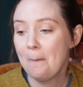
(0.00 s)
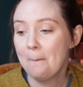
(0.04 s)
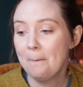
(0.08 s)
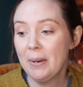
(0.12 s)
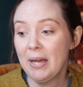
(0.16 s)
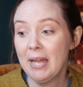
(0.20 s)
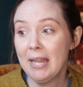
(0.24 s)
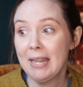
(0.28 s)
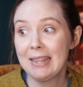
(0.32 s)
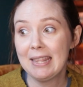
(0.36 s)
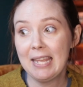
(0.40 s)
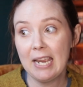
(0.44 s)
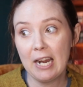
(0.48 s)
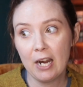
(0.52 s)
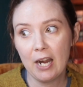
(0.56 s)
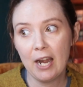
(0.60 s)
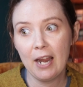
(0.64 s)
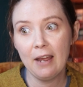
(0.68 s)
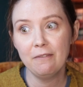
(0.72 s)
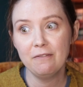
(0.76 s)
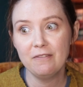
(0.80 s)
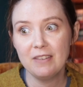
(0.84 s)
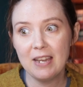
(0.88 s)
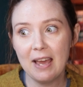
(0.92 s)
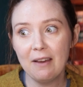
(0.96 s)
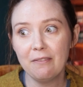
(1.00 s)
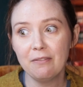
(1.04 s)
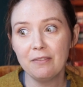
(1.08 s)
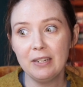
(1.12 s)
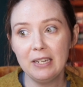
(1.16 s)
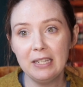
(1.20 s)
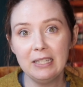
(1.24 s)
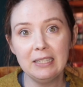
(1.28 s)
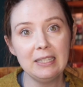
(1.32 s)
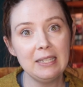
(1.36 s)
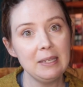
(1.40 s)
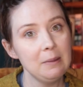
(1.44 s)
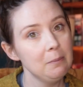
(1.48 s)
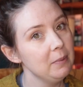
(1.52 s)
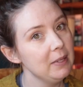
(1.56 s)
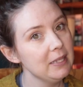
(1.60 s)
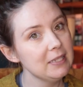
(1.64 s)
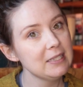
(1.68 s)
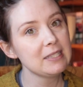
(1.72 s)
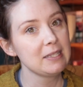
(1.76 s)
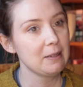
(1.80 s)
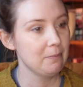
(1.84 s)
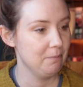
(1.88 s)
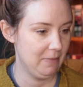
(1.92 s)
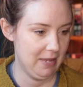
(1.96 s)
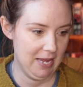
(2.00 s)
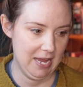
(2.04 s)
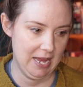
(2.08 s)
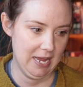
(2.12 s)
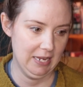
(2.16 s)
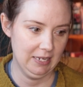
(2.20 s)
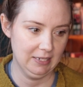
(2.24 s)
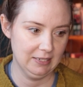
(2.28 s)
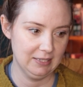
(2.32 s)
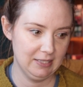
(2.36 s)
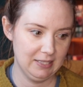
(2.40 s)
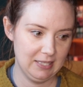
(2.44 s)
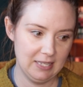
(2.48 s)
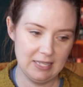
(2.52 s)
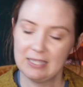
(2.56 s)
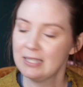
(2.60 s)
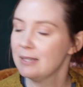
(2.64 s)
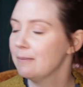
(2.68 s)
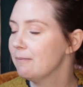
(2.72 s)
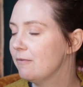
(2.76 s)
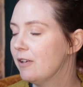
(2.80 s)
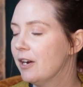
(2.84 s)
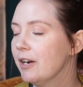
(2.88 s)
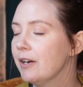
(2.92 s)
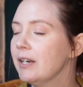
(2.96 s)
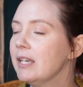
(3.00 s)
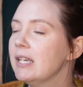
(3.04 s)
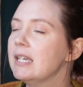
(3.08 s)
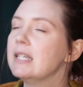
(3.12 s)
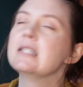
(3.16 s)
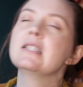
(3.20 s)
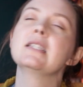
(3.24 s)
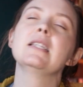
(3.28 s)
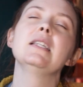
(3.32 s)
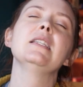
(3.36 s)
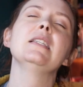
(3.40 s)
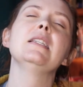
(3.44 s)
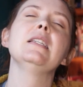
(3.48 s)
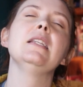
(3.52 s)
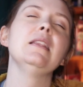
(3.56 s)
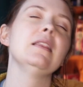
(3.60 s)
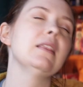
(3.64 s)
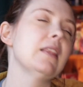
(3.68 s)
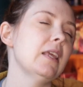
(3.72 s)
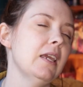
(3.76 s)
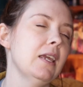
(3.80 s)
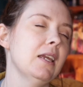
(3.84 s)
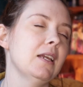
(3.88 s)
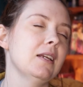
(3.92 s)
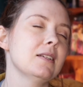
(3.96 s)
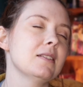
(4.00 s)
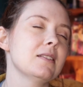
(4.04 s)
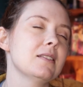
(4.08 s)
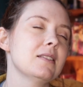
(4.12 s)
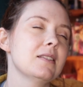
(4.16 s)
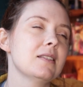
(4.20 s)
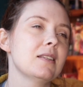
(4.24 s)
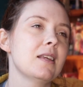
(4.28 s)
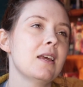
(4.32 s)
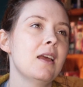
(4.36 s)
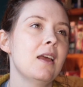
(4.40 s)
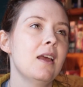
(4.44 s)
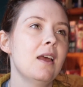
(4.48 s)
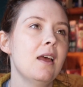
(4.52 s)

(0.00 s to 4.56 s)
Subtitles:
But there have definitely been some things, some very consistent things